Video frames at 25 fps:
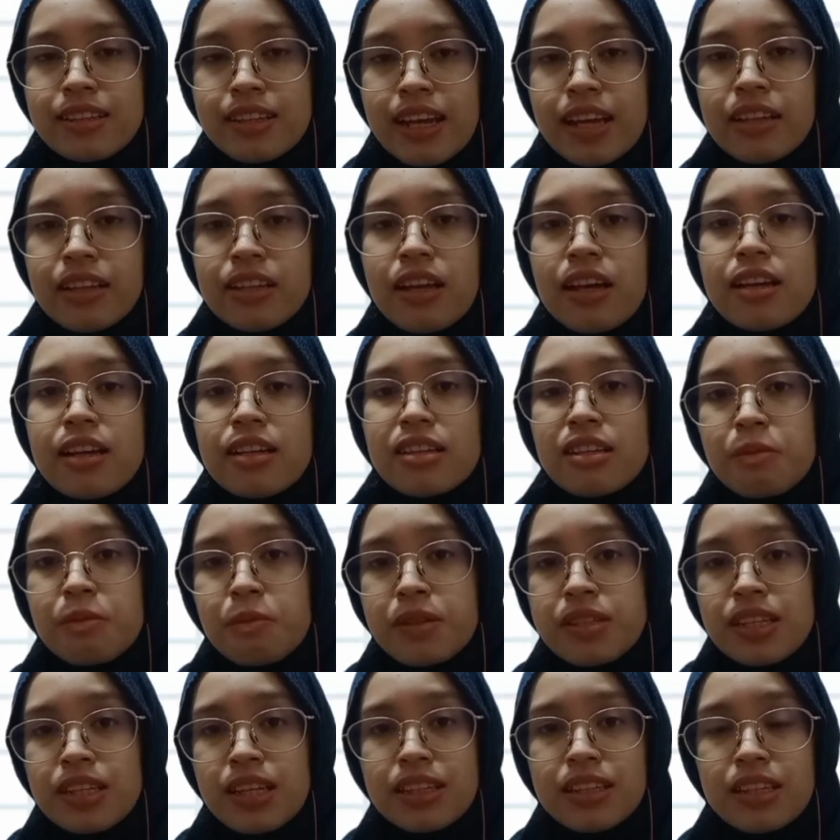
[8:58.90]
Then, the
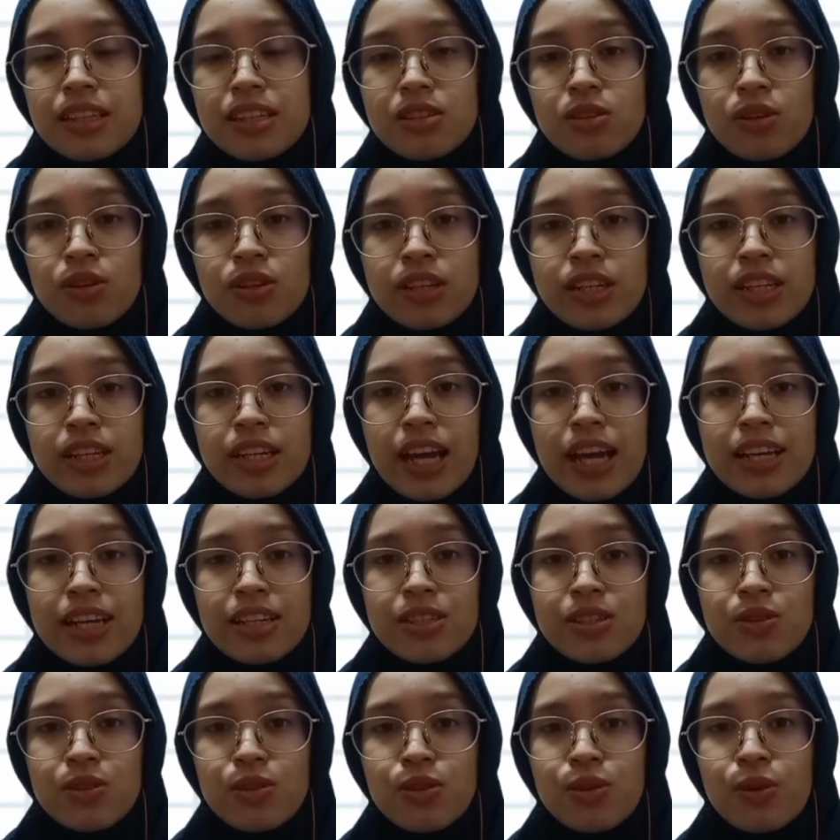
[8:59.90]
percentage loading
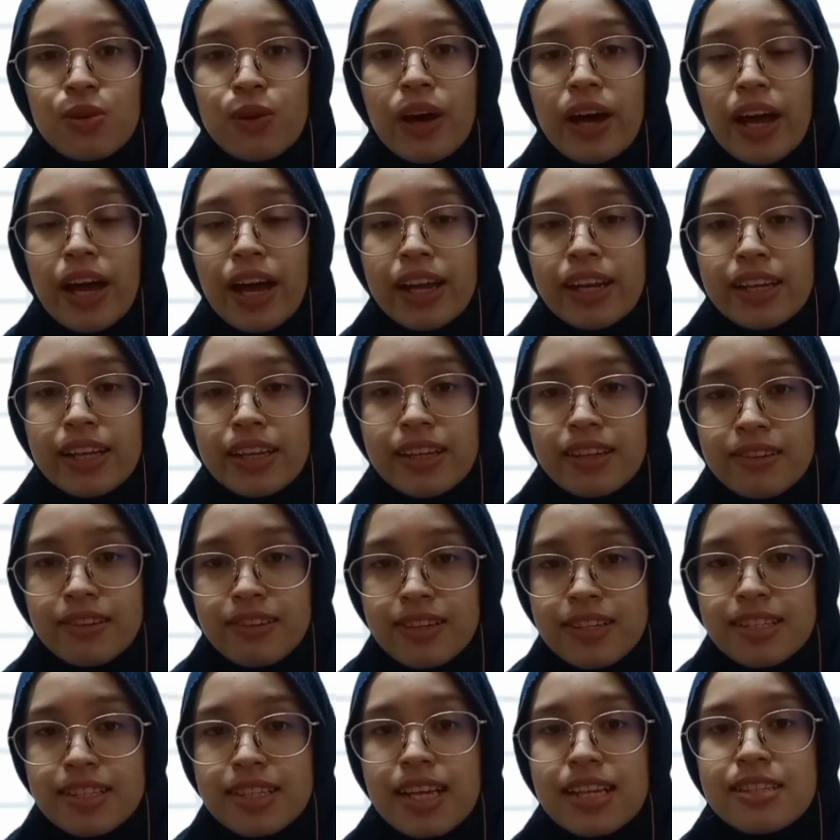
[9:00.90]
has shown an
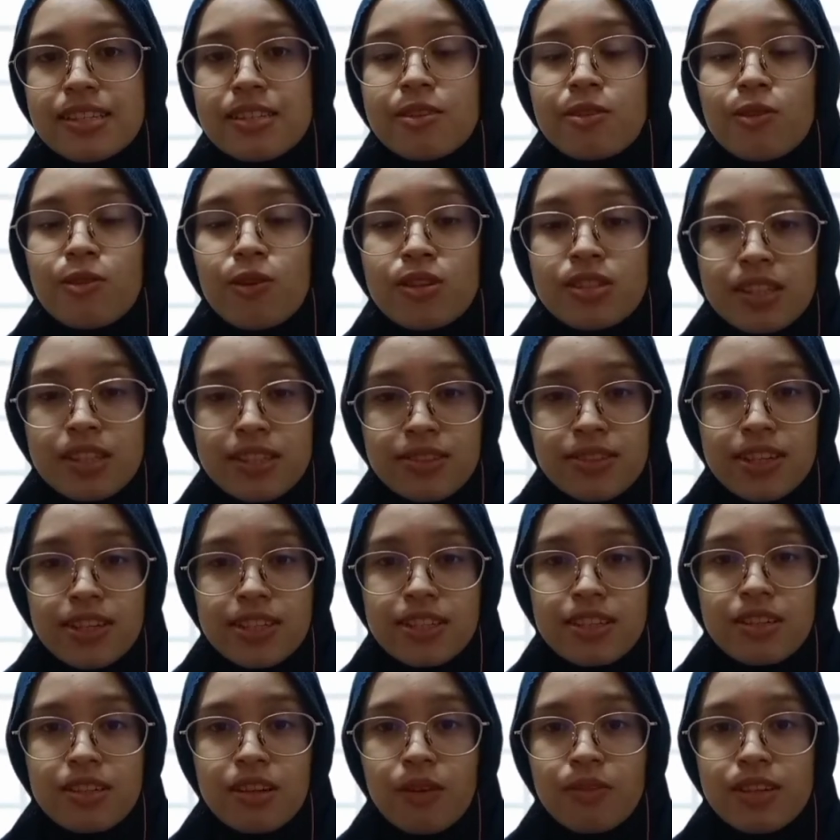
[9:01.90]
increase as the
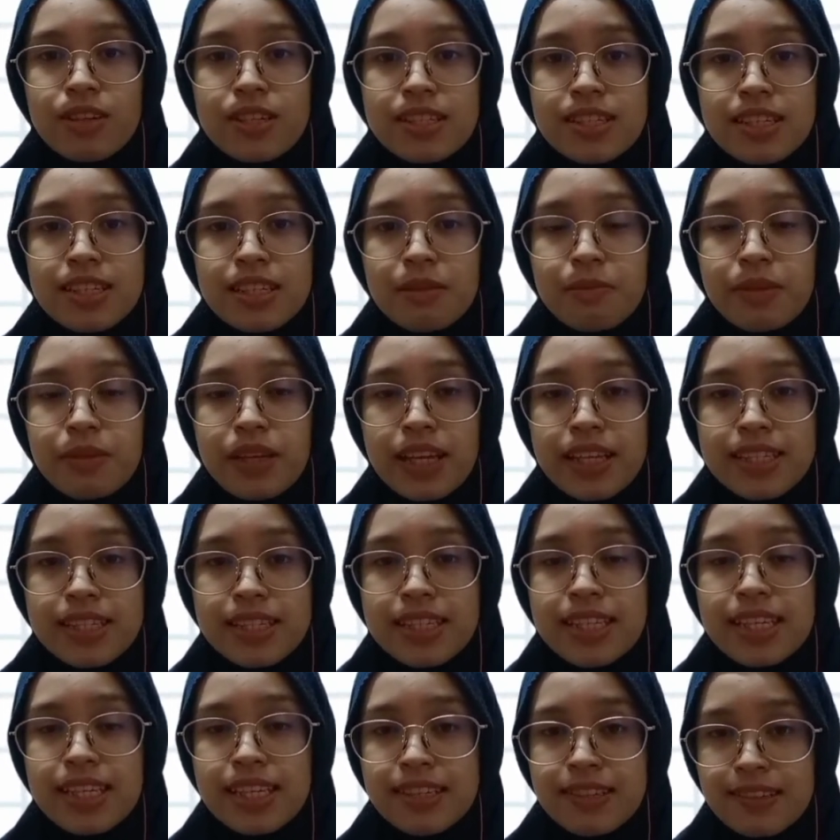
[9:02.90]
concentration of the cinnamic
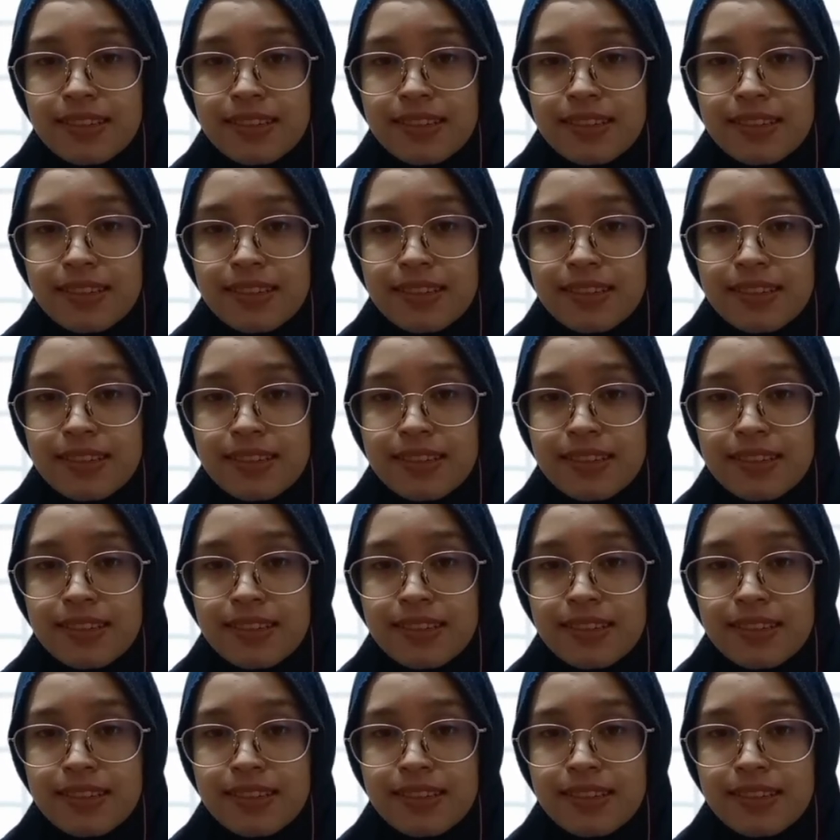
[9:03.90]
acid